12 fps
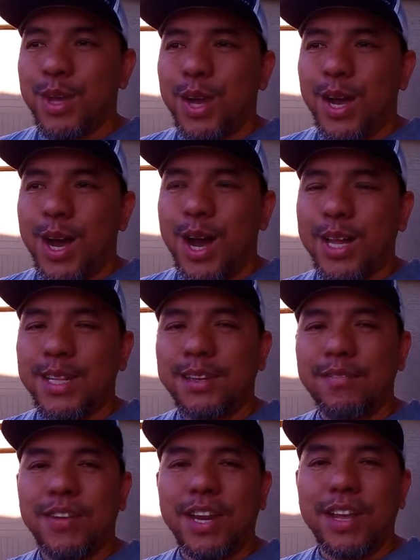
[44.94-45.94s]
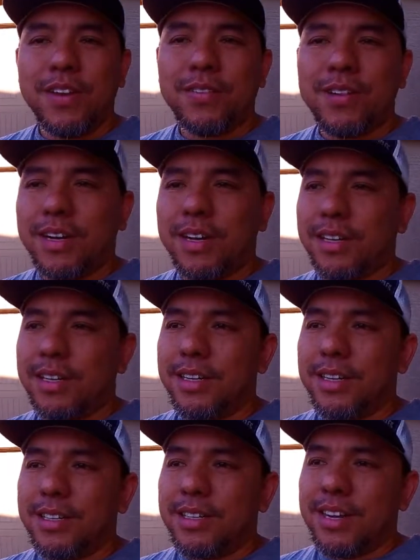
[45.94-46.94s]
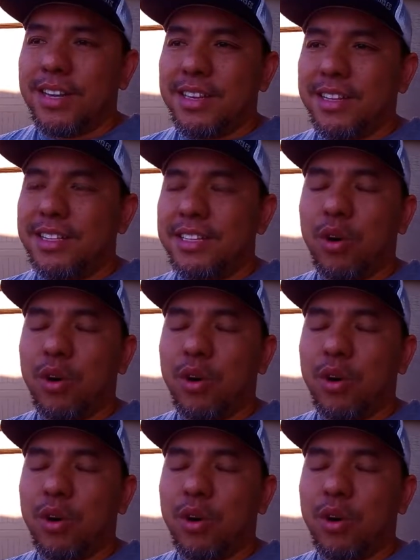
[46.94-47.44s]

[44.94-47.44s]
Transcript: I did a video on. I did